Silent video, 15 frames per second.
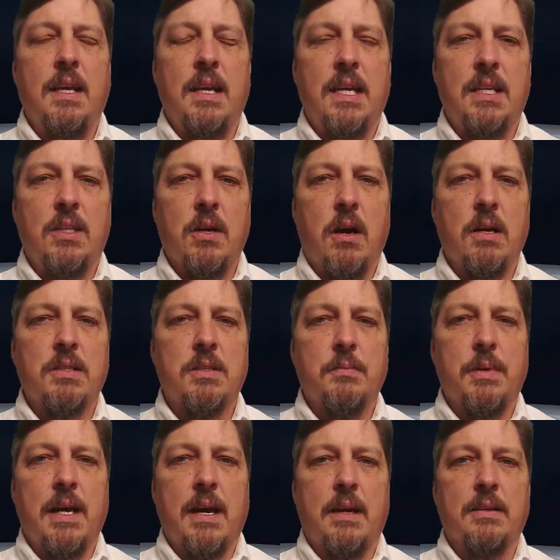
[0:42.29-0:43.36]
he talks
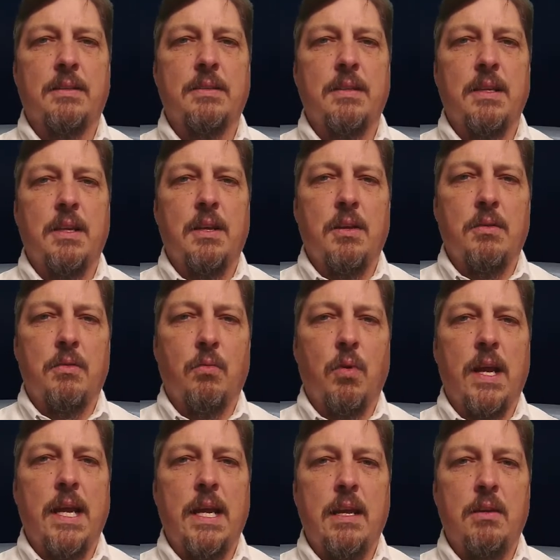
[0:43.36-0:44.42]
about the
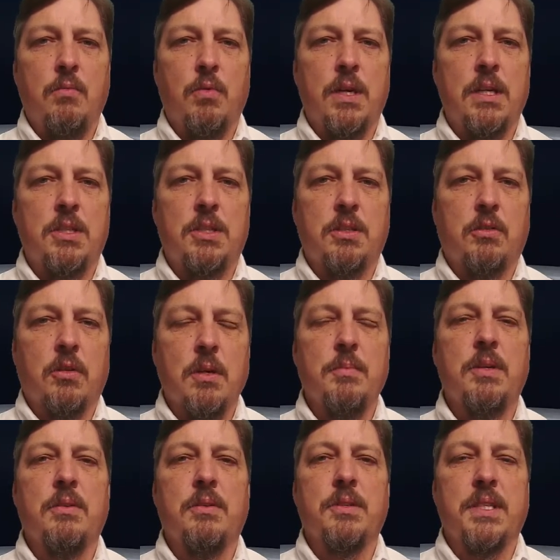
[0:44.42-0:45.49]
way in which
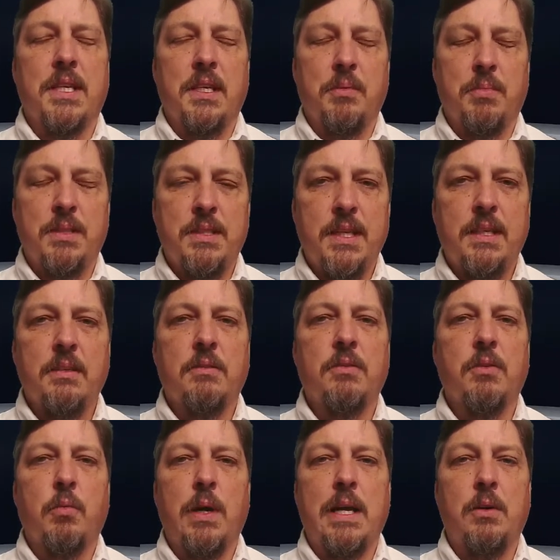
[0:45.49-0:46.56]
criminals, and in particular
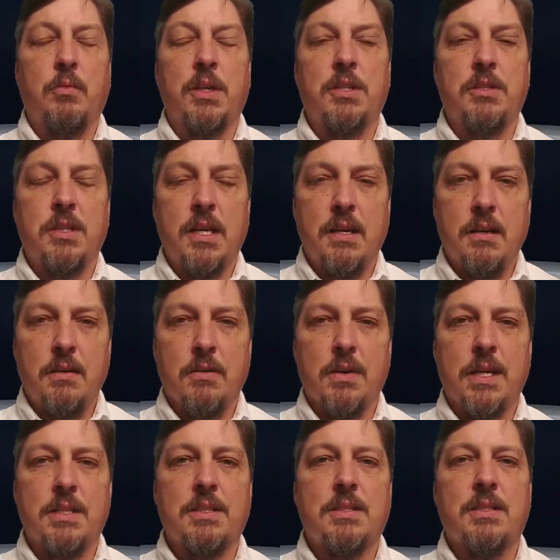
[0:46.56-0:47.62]
the way in which
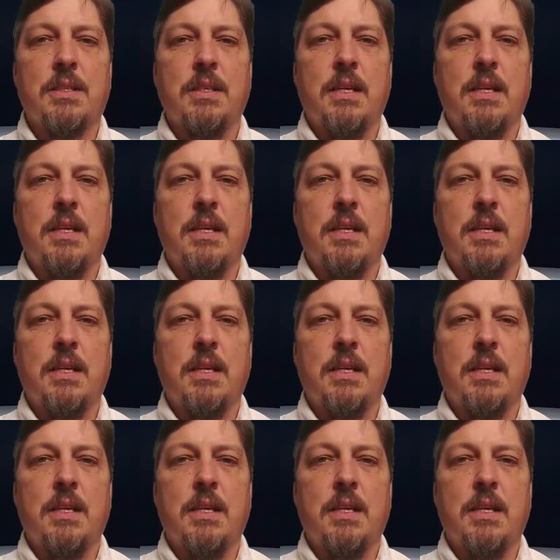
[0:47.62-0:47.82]
terrorists,